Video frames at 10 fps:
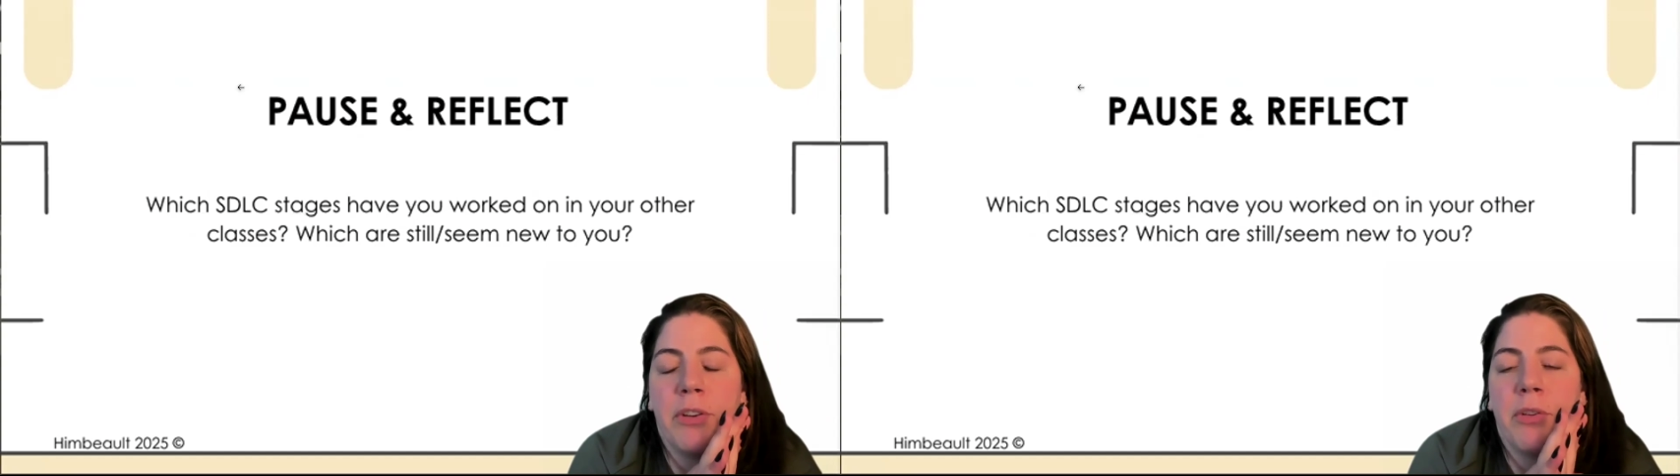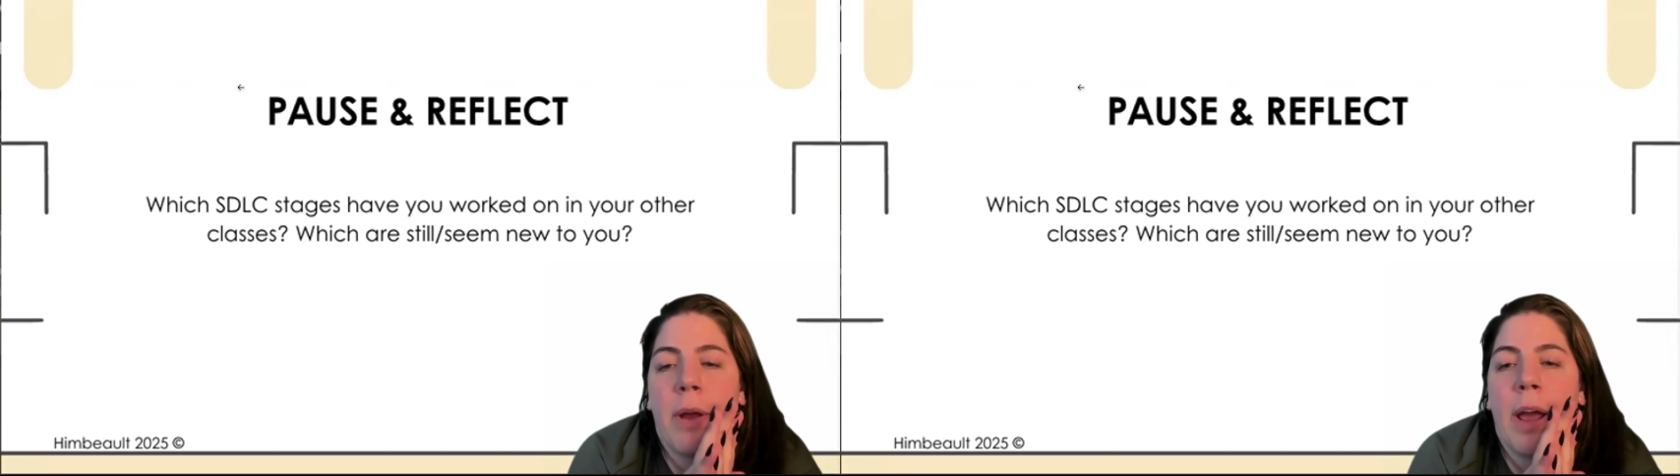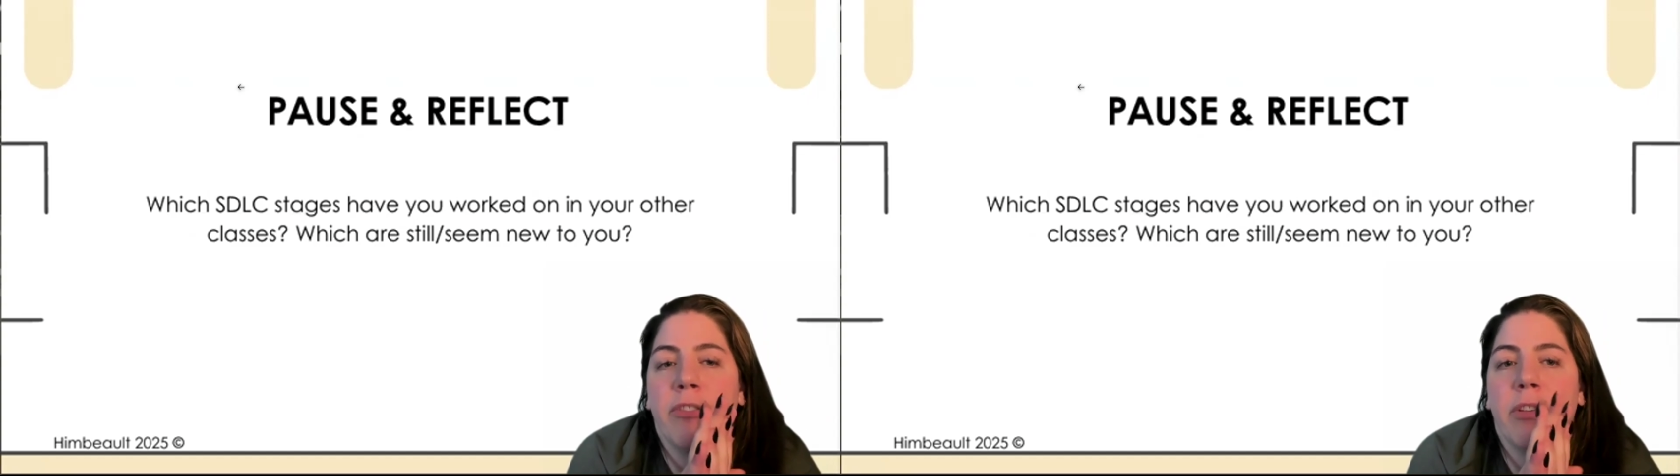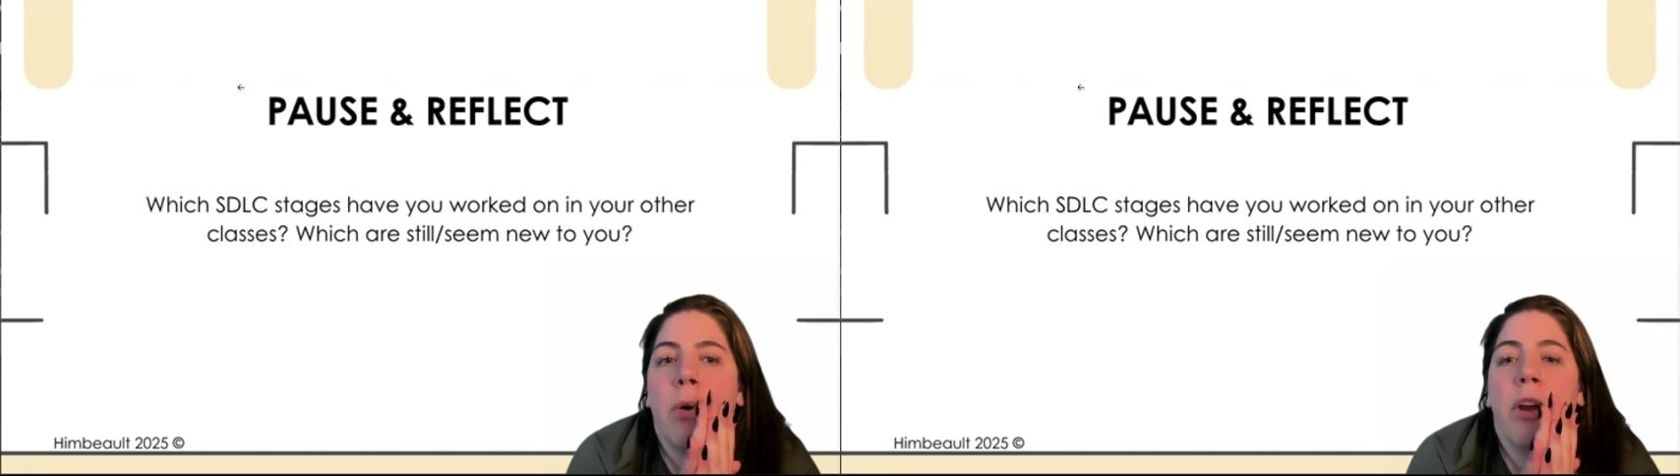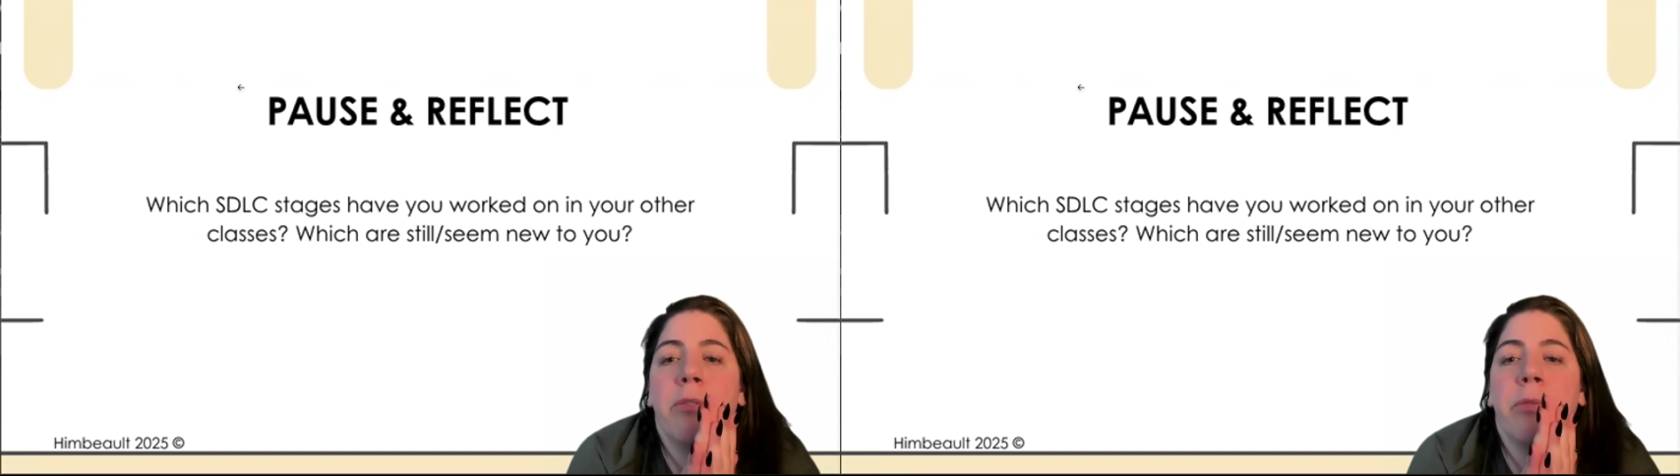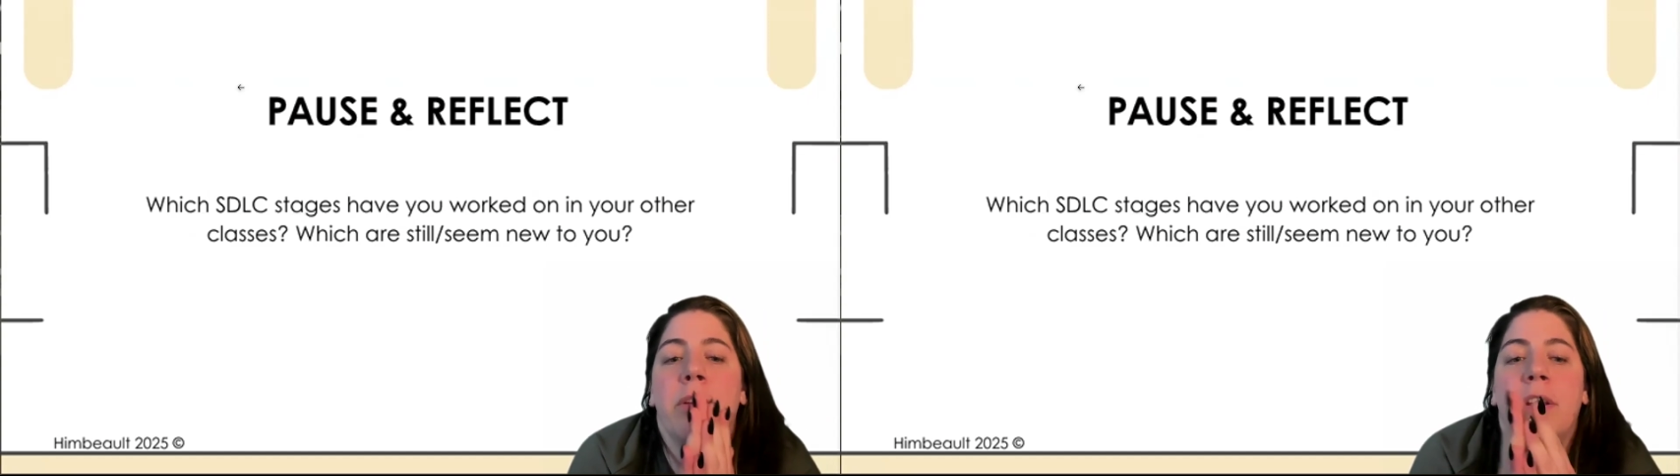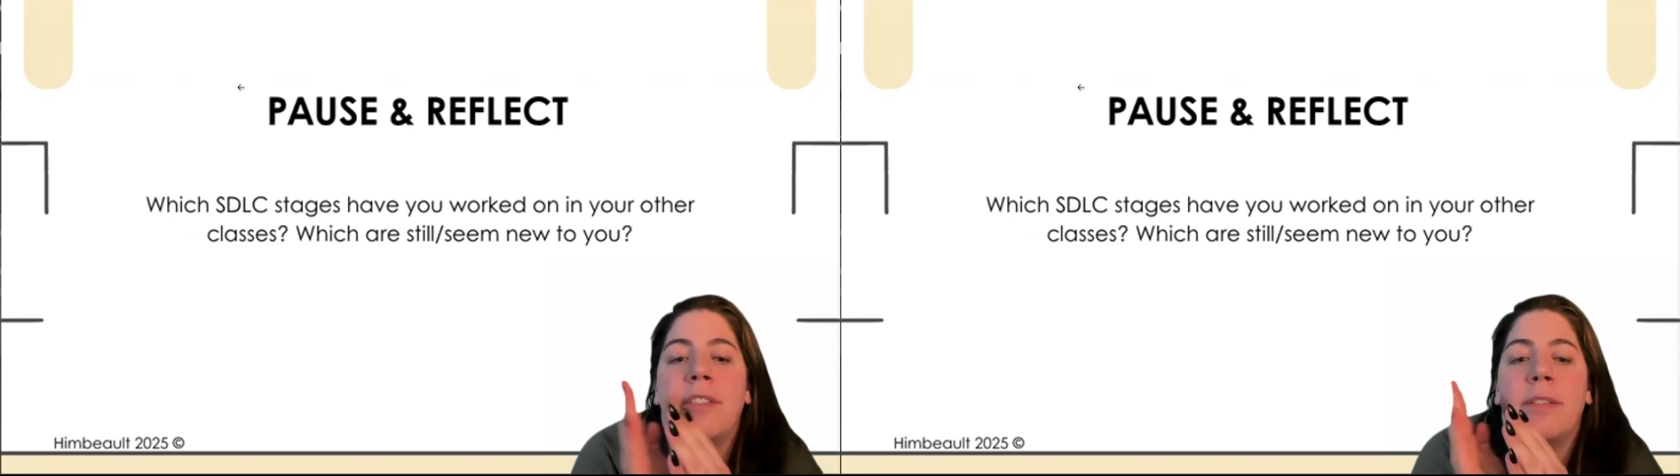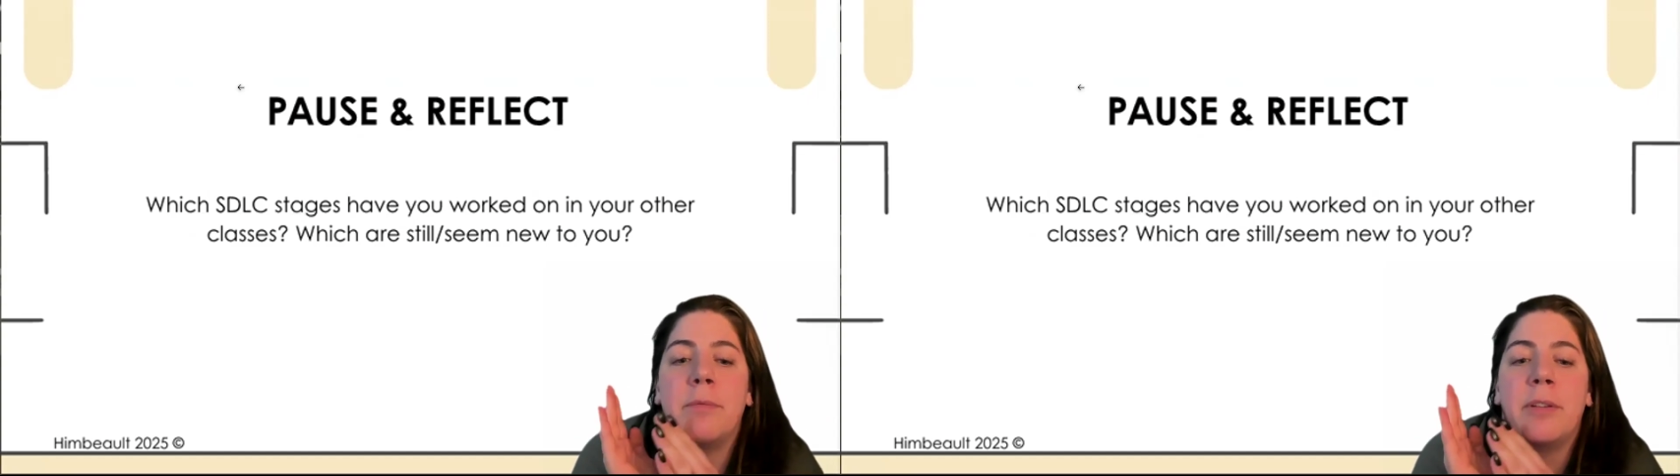interaction course where you
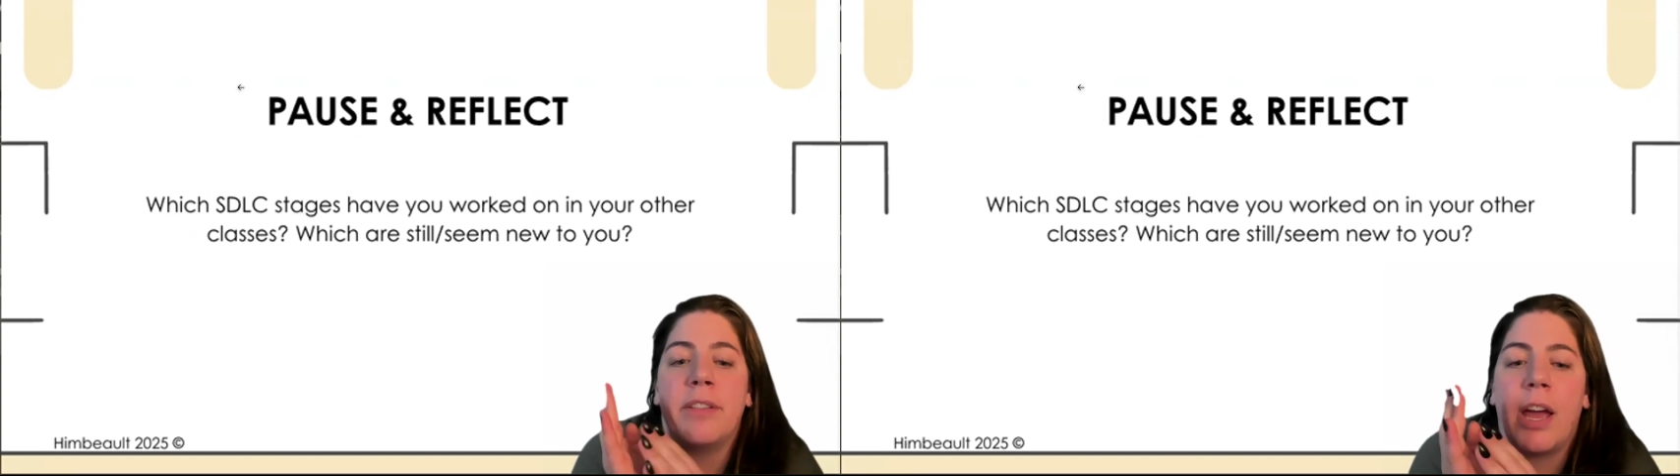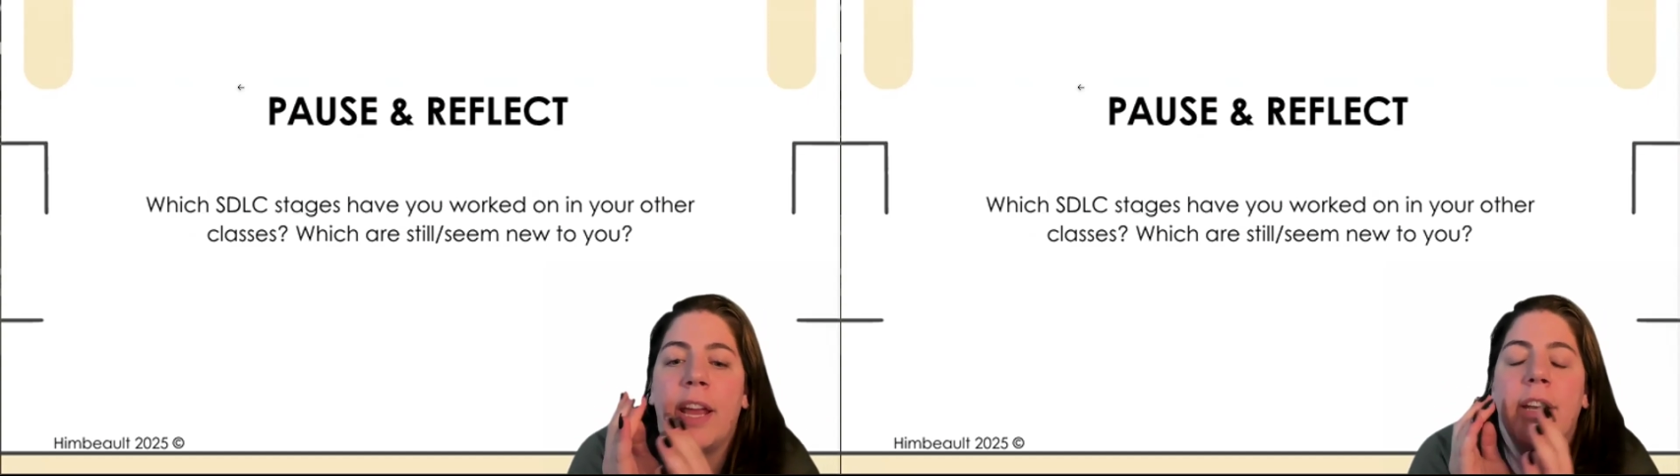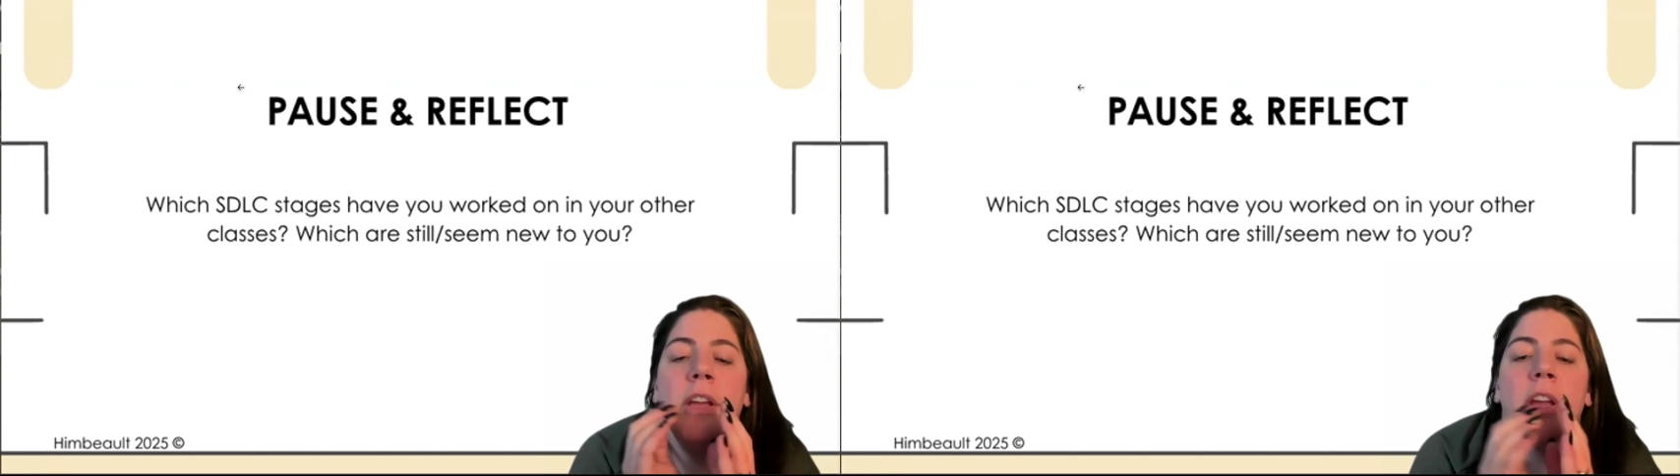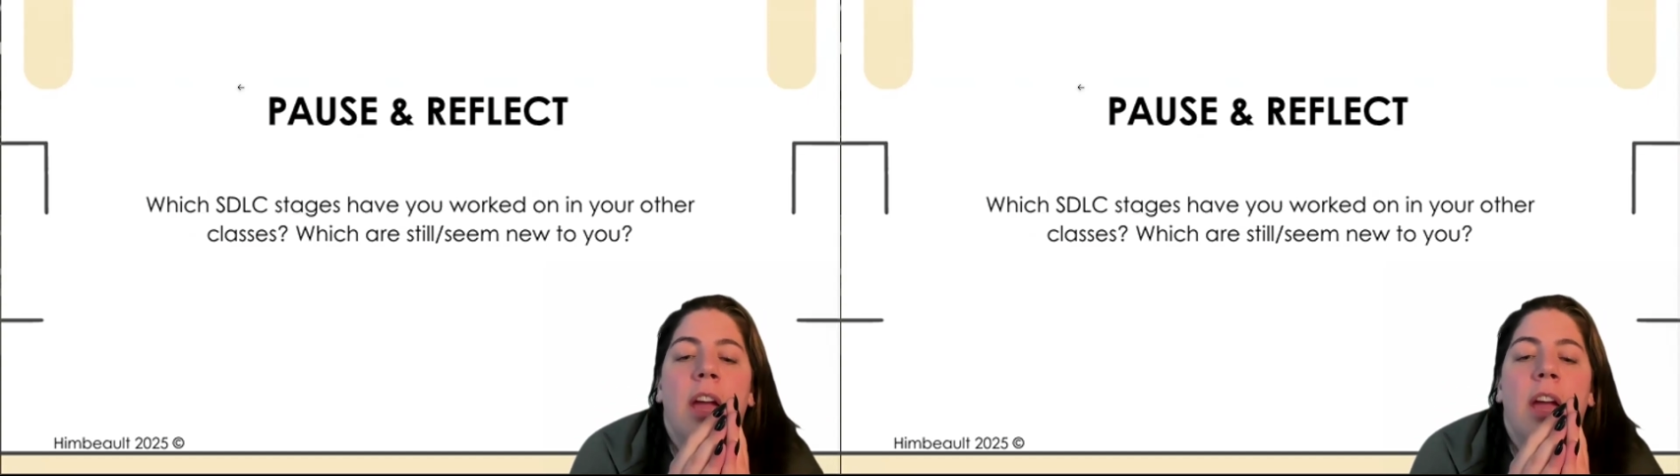did some design